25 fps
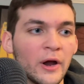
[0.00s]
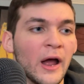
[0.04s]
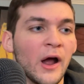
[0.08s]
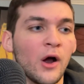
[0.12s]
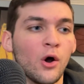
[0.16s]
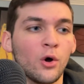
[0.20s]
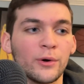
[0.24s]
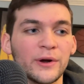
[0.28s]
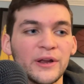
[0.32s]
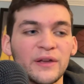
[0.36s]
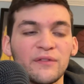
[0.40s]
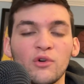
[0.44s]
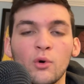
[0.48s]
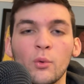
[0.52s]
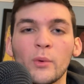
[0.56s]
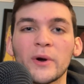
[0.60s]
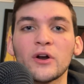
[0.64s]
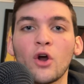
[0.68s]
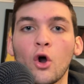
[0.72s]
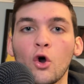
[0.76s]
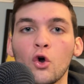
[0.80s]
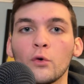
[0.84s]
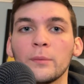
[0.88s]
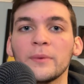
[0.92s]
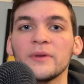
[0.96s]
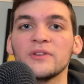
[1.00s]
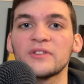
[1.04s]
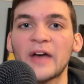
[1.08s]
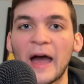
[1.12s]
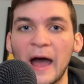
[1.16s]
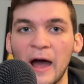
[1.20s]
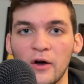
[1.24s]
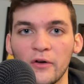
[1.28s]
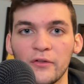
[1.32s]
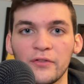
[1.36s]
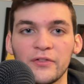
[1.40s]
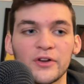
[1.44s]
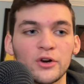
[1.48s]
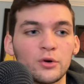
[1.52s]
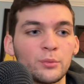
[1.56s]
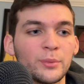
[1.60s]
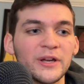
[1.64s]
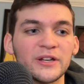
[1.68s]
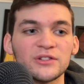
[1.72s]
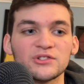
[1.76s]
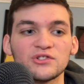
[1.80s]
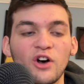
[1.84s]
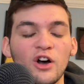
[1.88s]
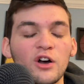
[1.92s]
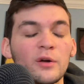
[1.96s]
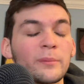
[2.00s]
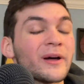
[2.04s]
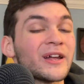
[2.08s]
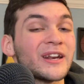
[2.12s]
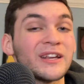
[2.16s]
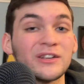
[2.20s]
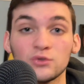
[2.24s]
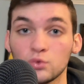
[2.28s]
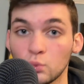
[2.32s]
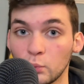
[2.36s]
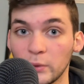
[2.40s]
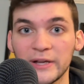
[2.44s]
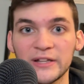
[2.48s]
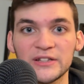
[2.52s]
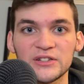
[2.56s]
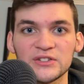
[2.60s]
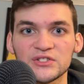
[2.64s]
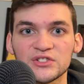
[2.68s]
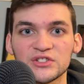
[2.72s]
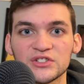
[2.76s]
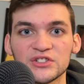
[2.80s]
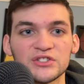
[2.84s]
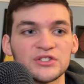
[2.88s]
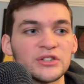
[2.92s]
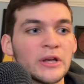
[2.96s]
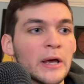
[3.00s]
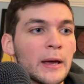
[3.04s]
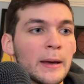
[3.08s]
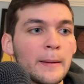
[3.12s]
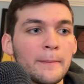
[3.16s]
or even when Obi's out there, we could talk about his weaknesses,